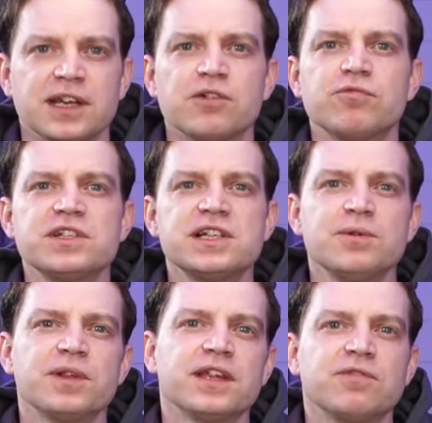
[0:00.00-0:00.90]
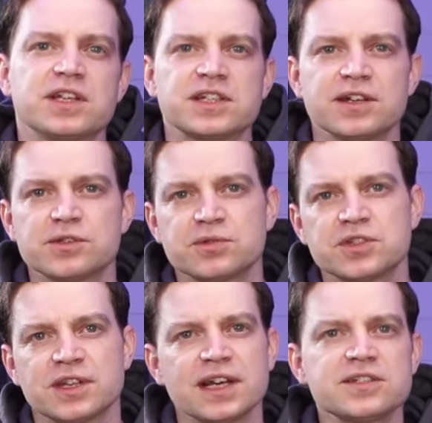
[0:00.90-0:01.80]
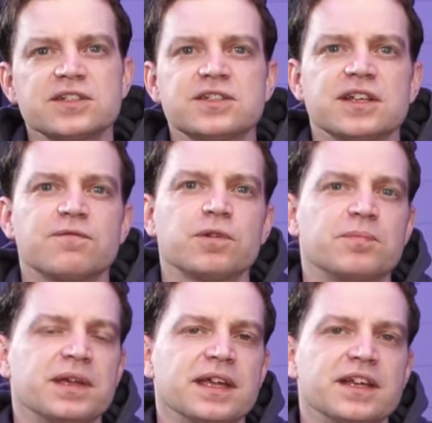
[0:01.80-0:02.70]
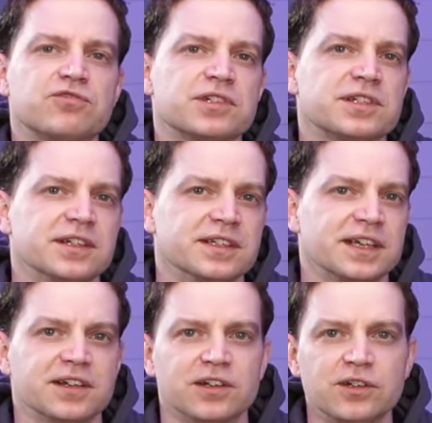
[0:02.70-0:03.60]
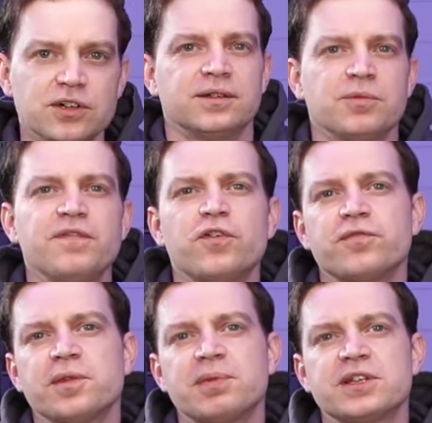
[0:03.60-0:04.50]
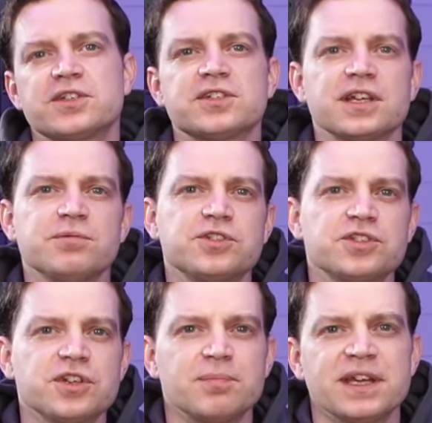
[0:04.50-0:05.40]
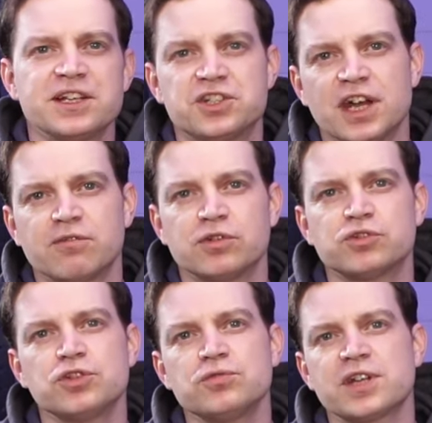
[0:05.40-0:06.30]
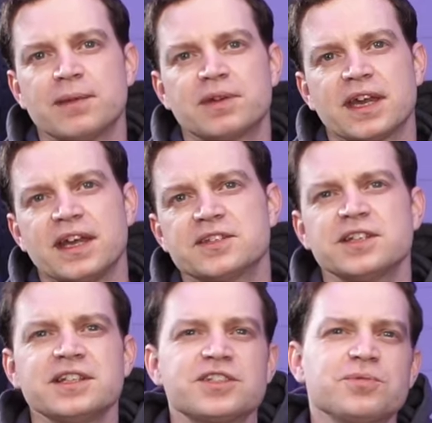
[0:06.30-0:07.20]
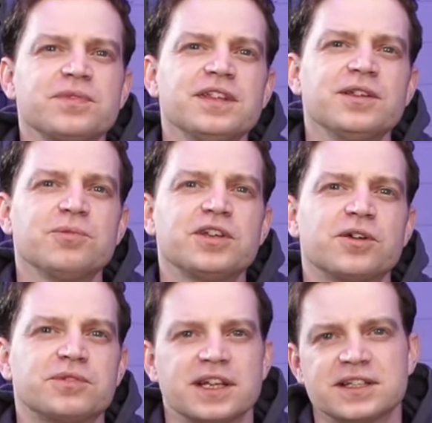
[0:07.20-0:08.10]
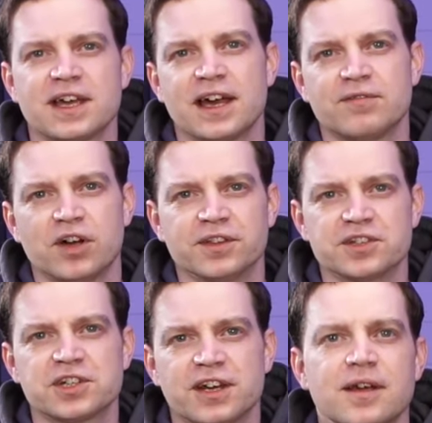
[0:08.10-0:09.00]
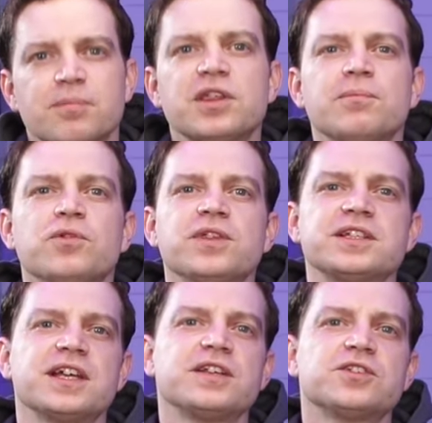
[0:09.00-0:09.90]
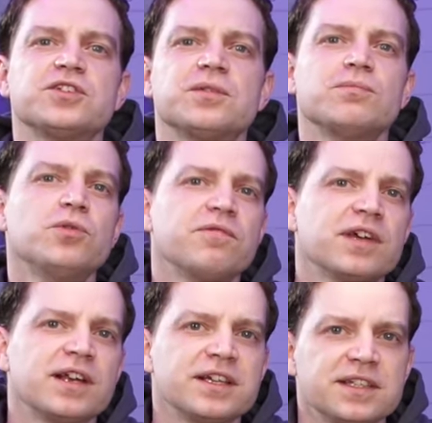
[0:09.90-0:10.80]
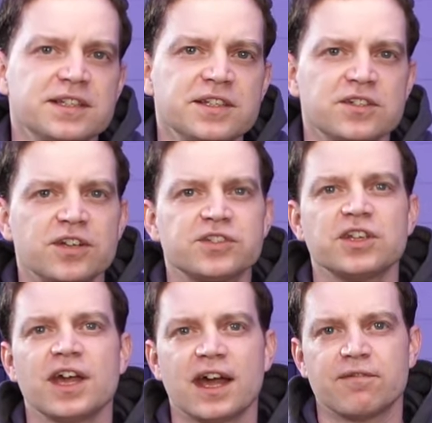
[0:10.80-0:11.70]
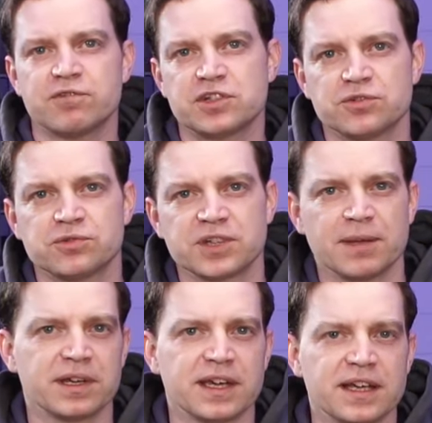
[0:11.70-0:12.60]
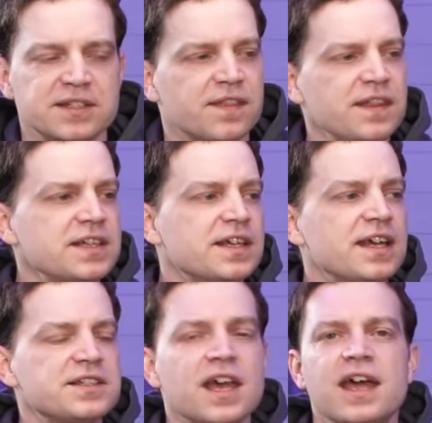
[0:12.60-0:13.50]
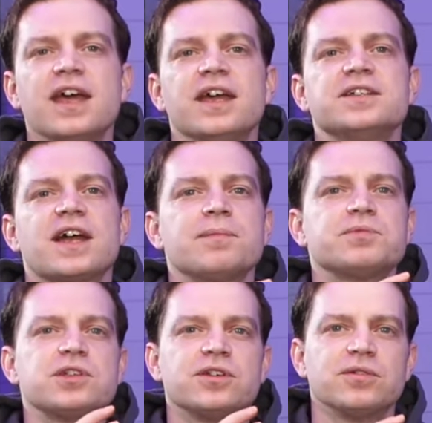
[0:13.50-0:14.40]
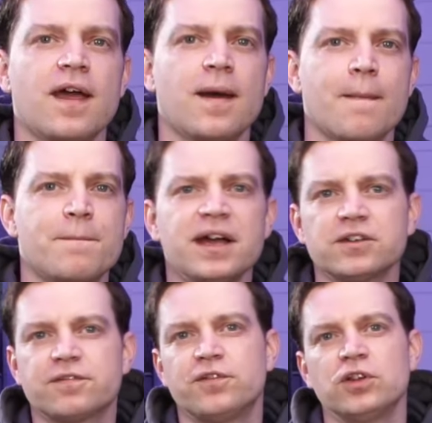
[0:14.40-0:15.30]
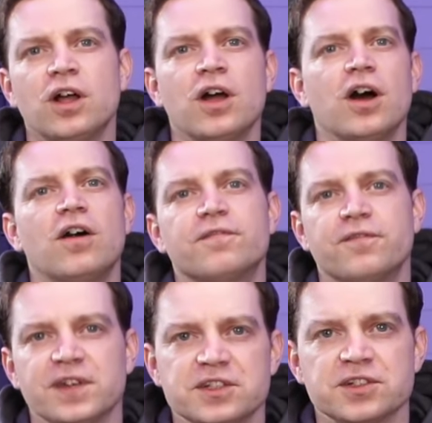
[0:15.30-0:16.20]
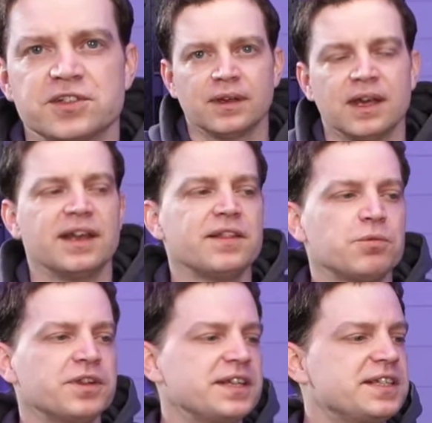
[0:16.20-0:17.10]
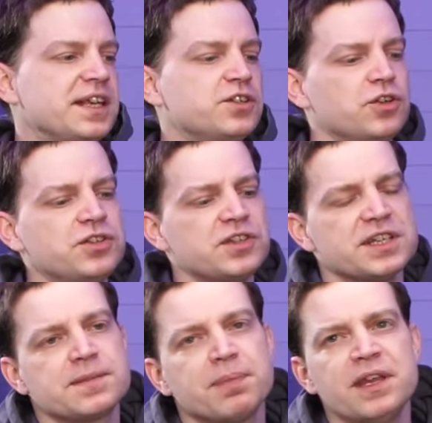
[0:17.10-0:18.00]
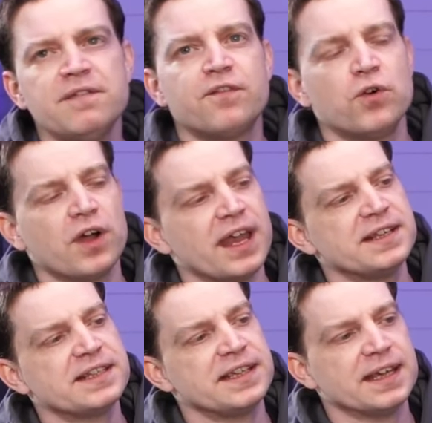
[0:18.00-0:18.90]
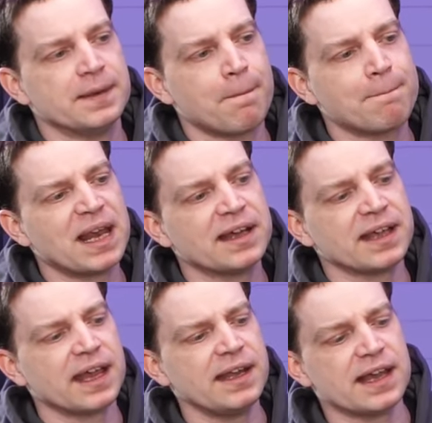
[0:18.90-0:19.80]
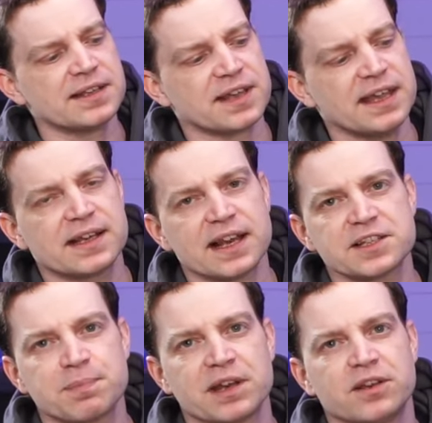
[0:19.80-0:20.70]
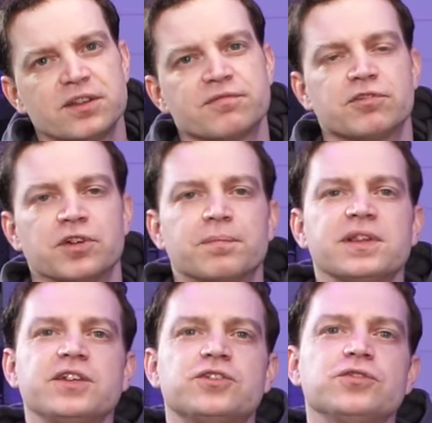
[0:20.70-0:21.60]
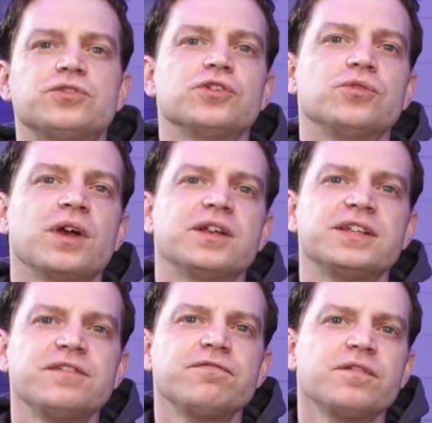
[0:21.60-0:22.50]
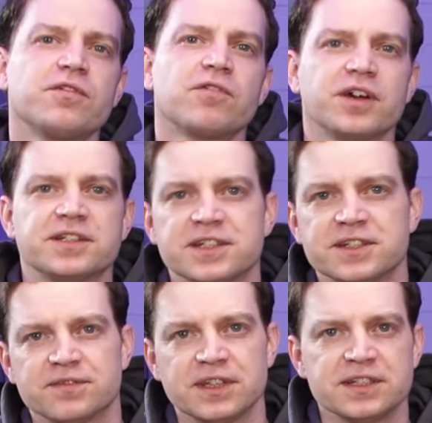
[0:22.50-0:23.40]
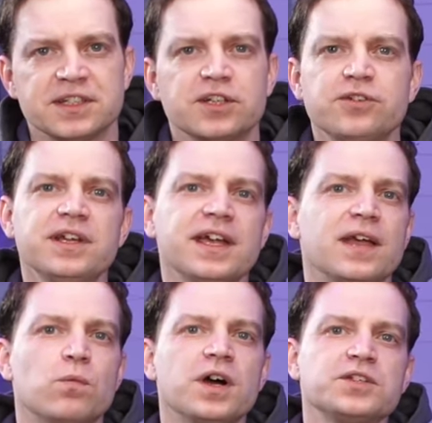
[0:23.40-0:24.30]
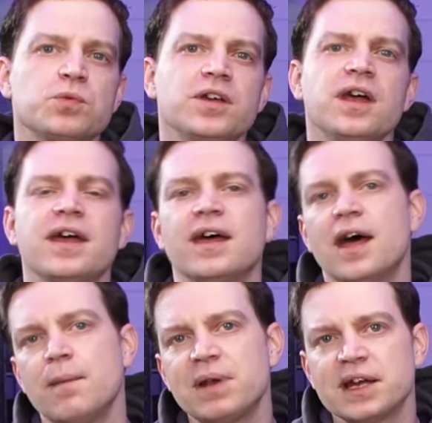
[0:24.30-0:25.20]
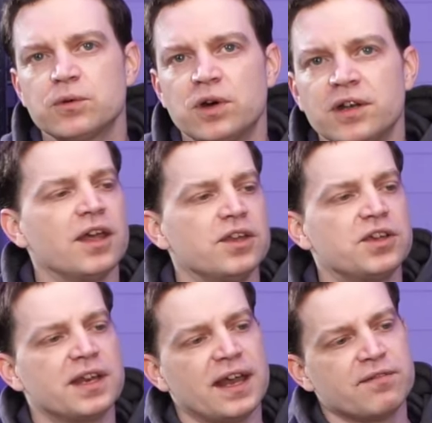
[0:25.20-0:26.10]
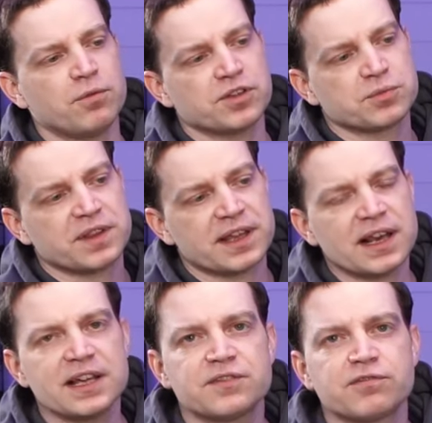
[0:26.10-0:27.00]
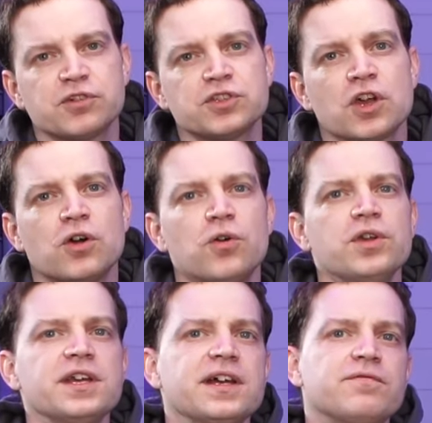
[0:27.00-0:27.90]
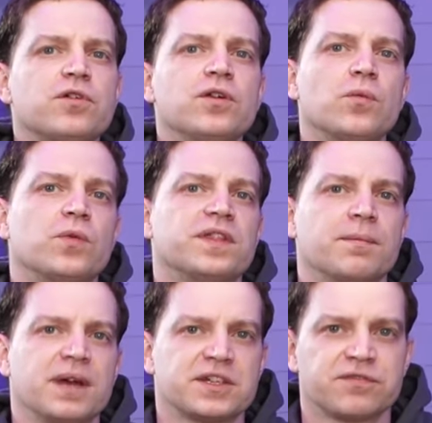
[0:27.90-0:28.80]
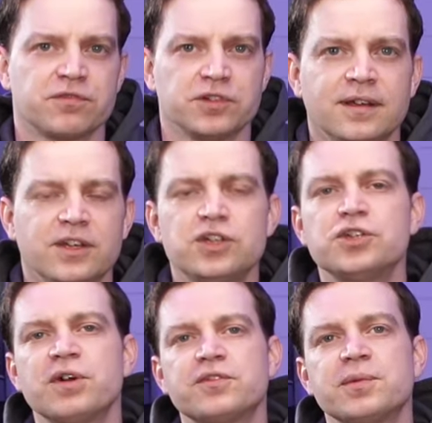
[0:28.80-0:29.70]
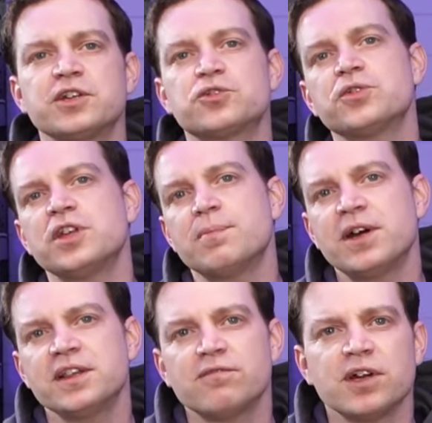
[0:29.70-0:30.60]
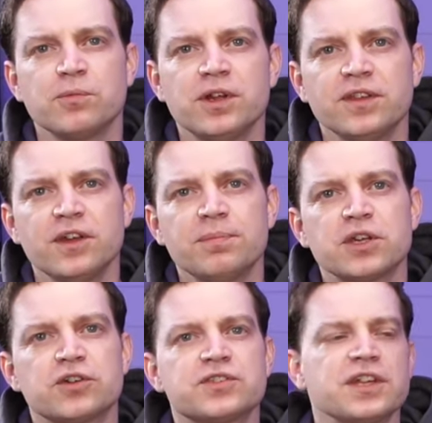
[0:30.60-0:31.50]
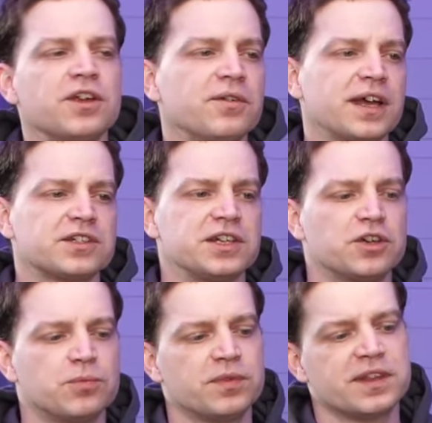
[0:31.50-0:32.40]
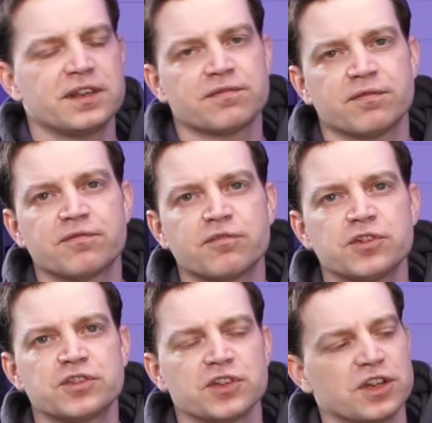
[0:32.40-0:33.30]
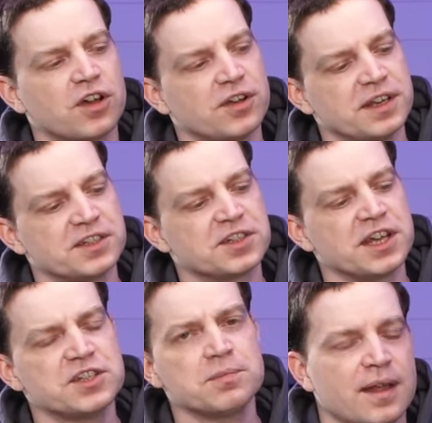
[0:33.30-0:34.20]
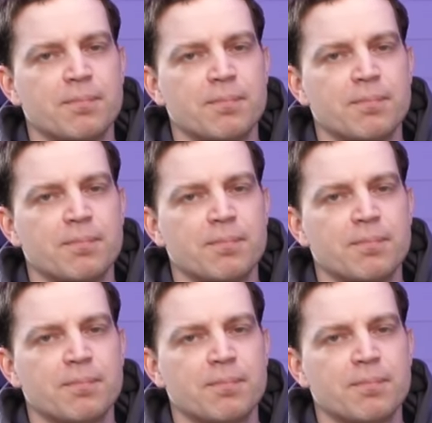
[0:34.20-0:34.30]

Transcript: Now, originally when they reached out to us and asked us if we'd be interested in taking a look, we thought from the pictures it was just going to be a general dual chamber case, and it's something that we don't tend to have on the channel. But the more they sent us, the more we realized this is not your average dual chamber case. This case is absolutely packed full of features. Now, the one they sent us is the P480 in black, and it has a glass panel on the front, but they do different varieties of these, including a white one, a black one. You can have ones with a glass front, or you can have one with a mesh front. You do have to make sure that you're buying the right one, though, because they don't actually come with the different fronts, so you can't interchange them.